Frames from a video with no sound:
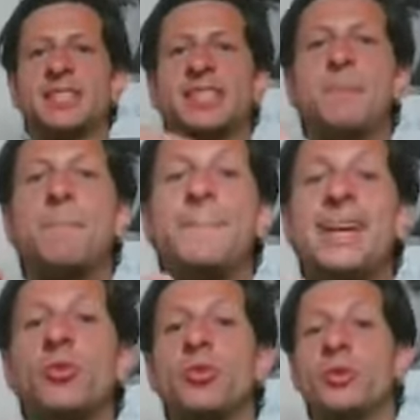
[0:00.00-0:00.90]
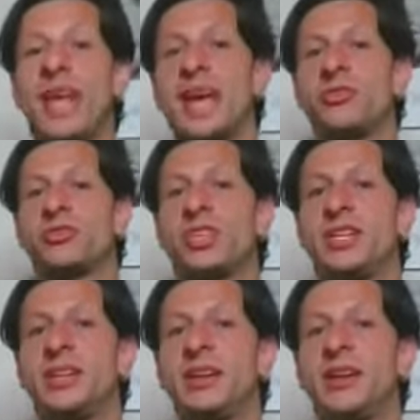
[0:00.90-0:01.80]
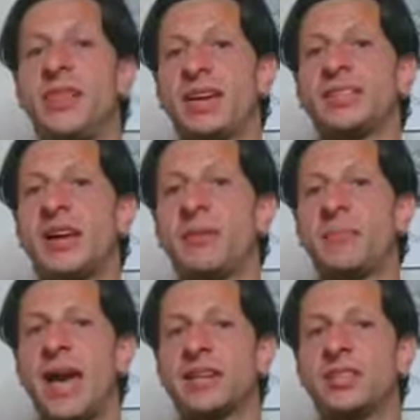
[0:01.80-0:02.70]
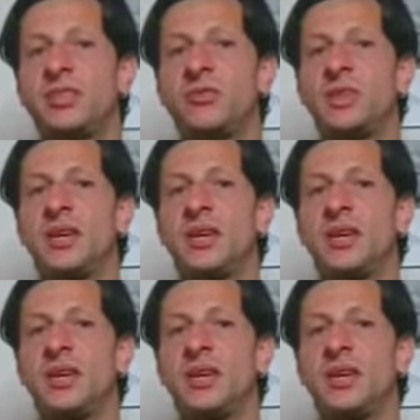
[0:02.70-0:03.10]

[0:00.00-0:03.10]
It's the mirrored energy that is coming back to you.